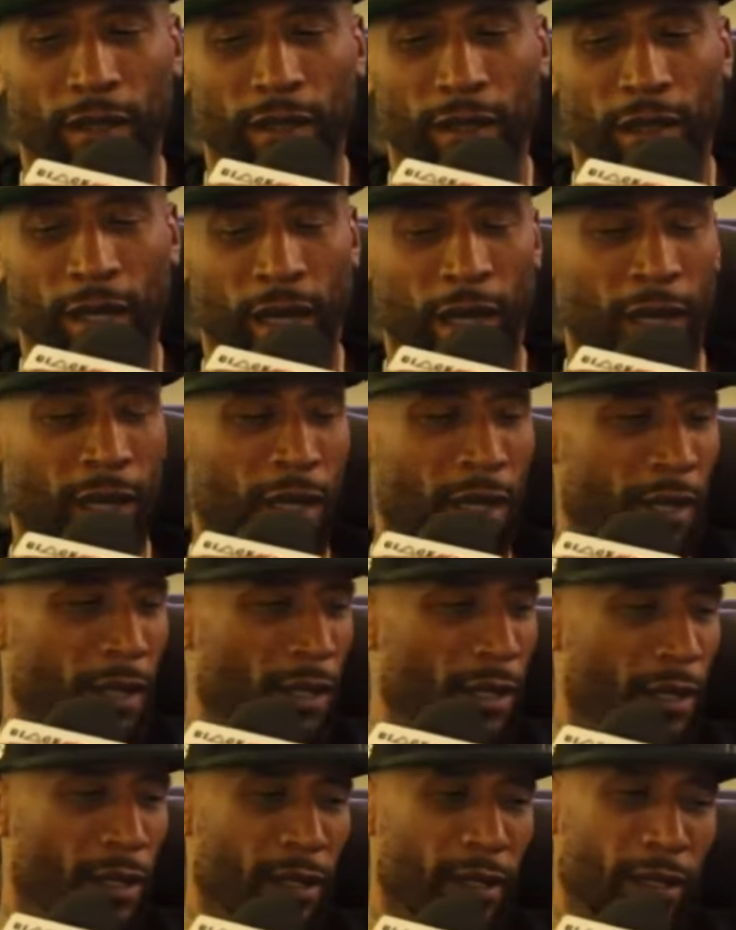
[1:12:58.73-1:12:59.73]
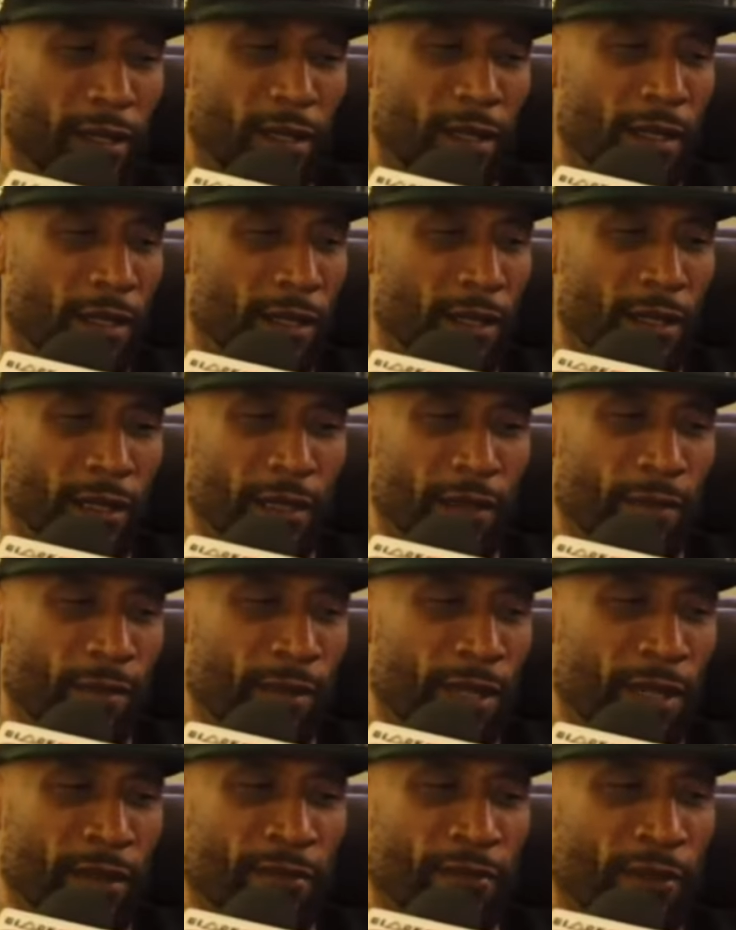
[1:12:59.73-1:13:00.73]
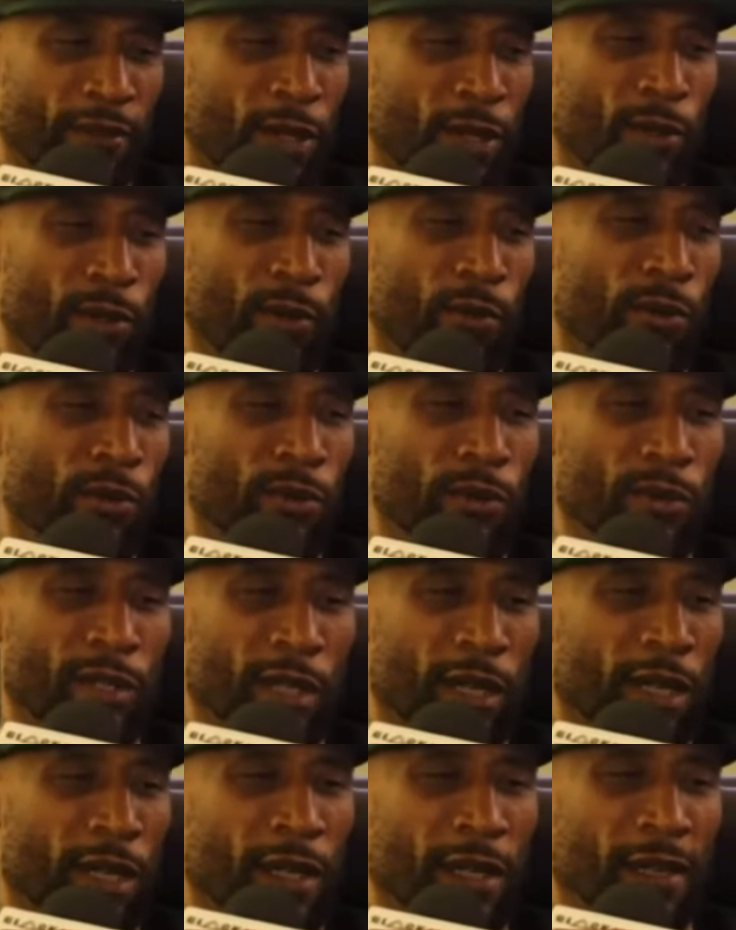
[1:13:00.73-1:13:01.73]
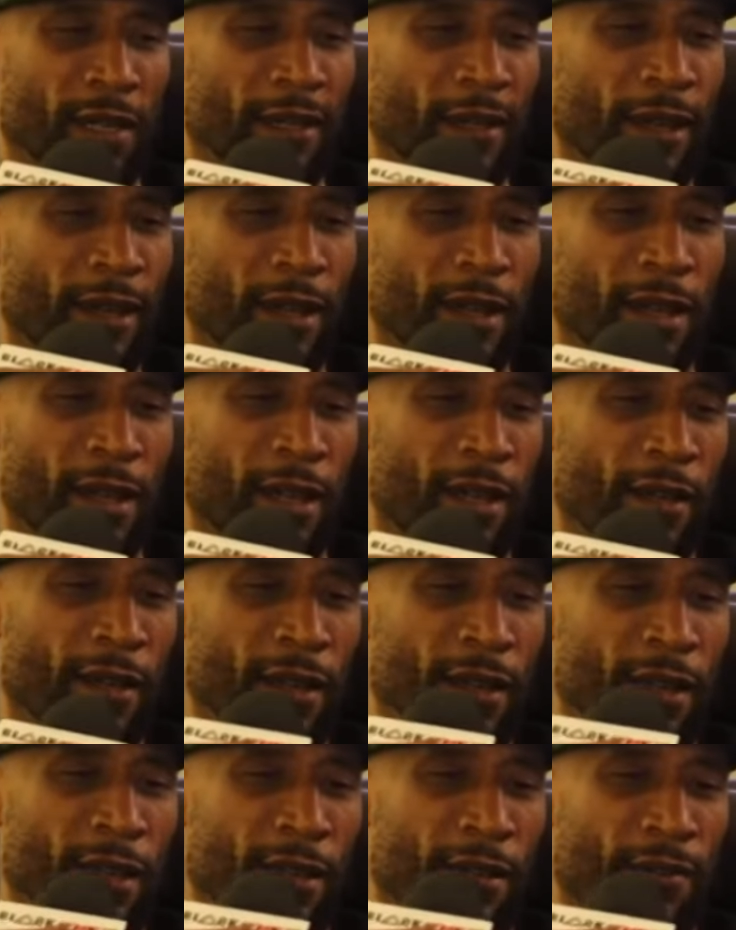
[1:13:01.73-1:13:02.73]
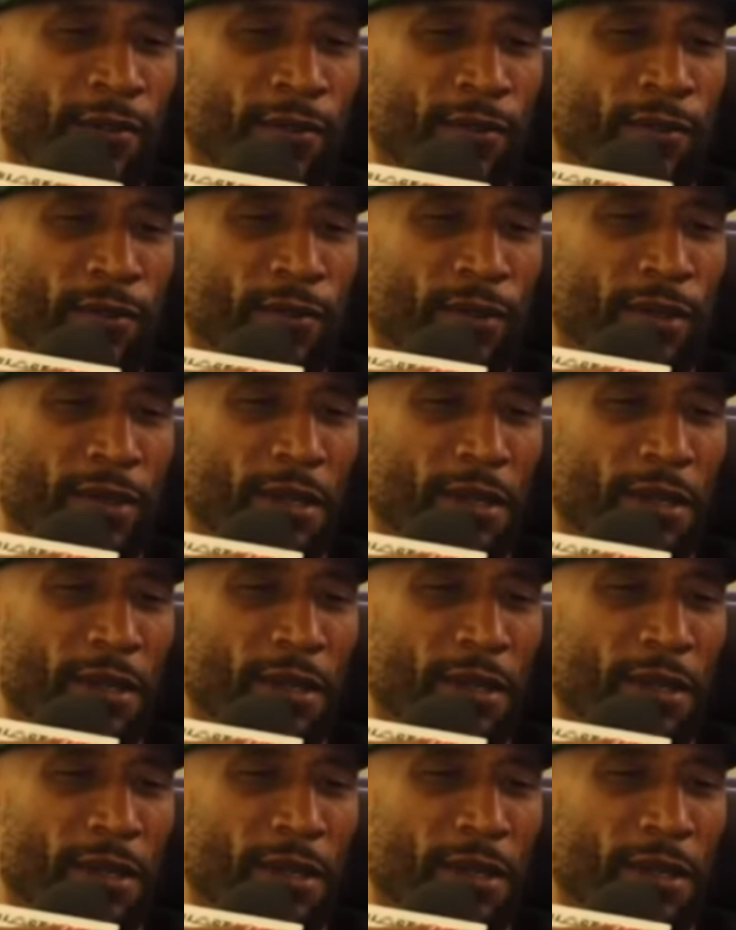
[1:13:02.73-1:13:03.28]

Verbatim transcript: yeah, but I fucks with Wu Tang, and I, I I've